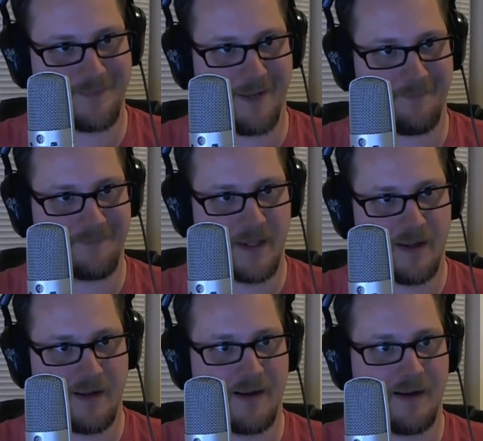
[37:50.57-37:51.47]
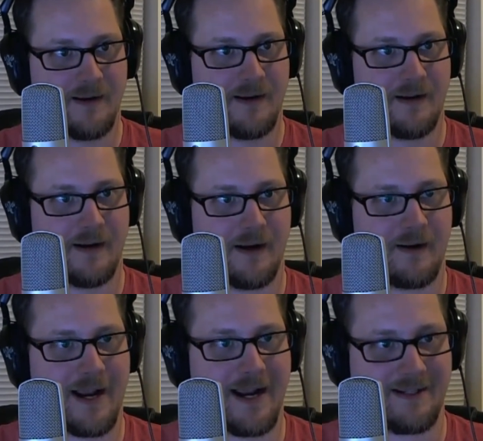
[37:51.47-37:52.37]
Yeah. All
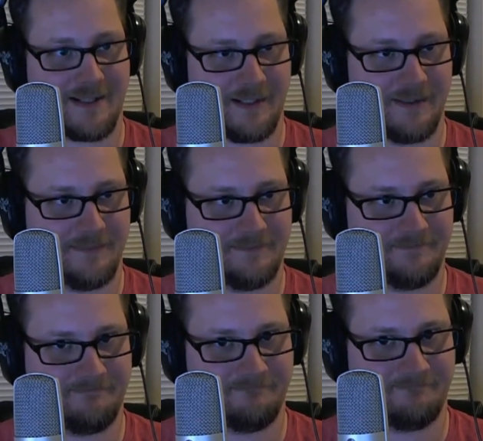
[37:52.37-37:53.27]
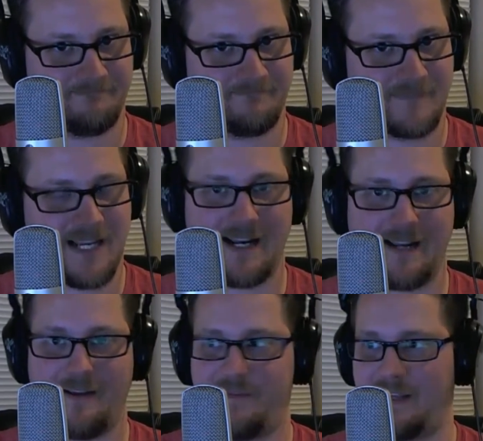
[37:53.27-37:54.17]
right. God,
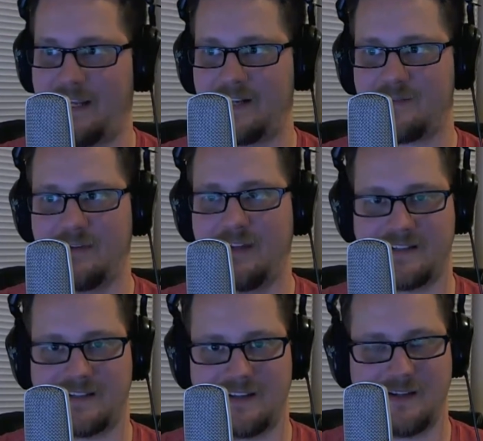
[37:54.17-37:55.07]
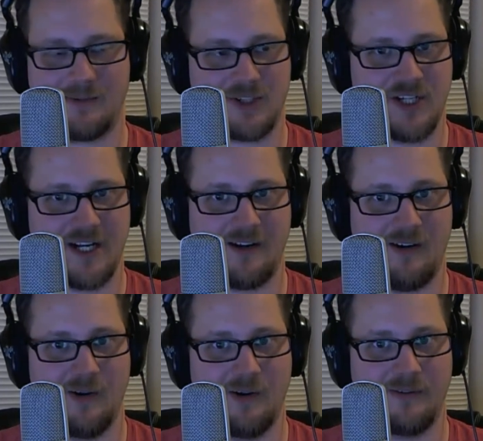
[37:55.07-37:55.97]
I feel like I just realized this. I think we're shitting
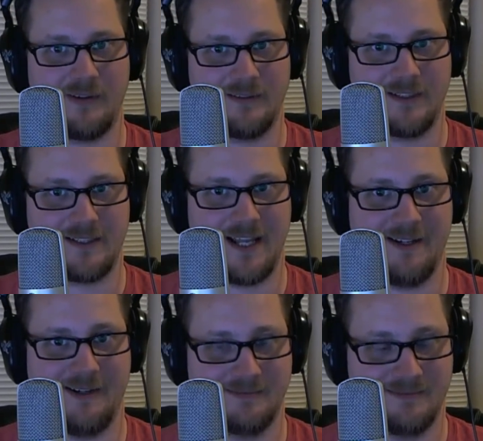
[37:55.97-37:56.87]
all over Nintendo.